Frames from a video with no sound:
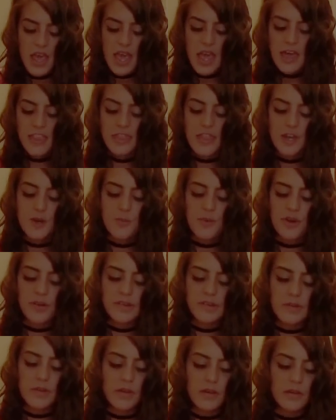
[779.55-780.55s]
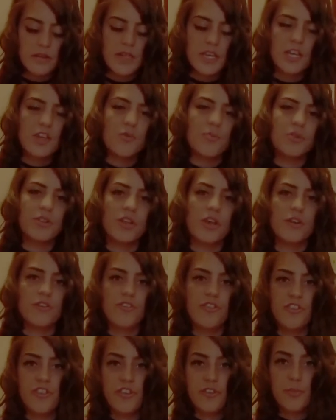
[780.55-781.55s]
And then I'm also going to link you below
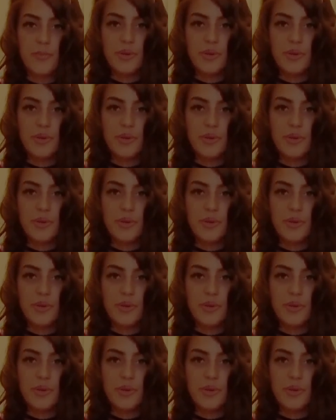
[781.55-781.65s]
to this